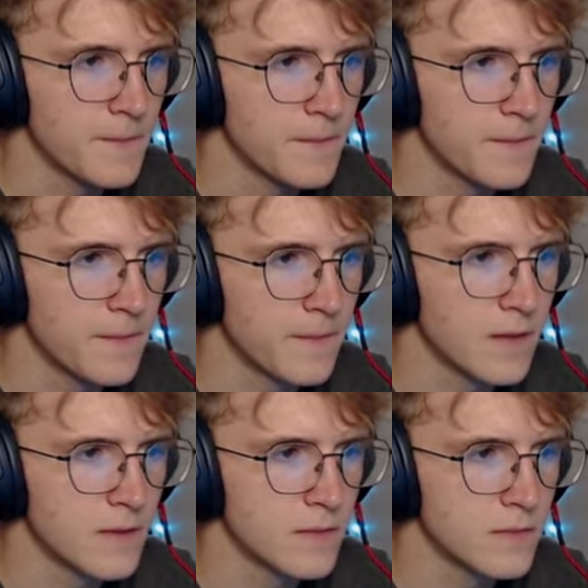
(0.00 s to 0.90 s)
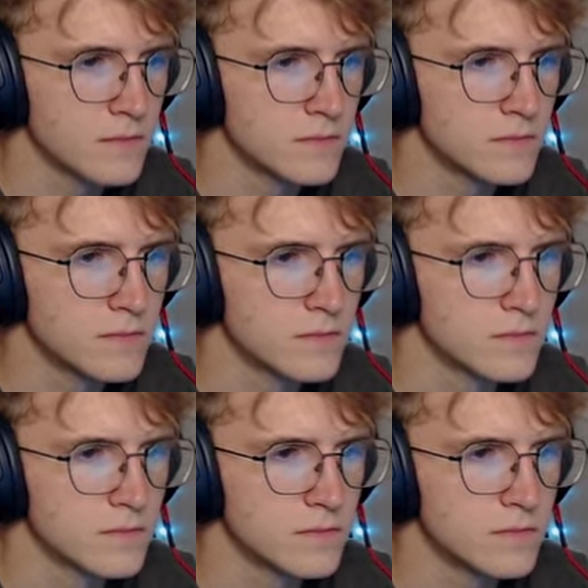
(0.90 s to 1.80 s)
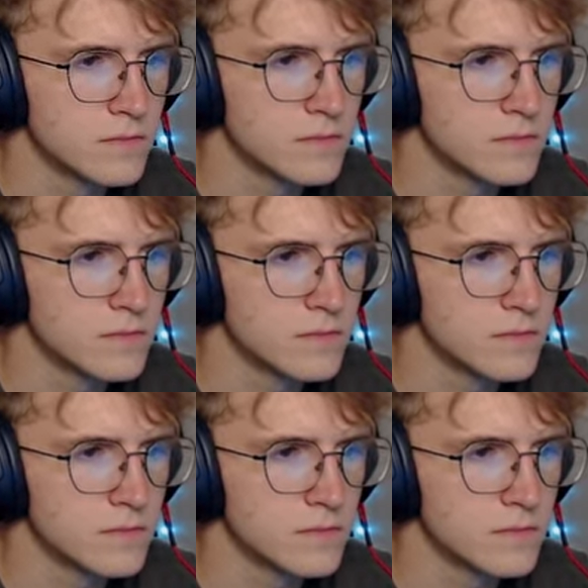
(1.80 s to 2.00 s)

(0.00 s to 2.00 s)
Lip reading: No one is speaking in this clip.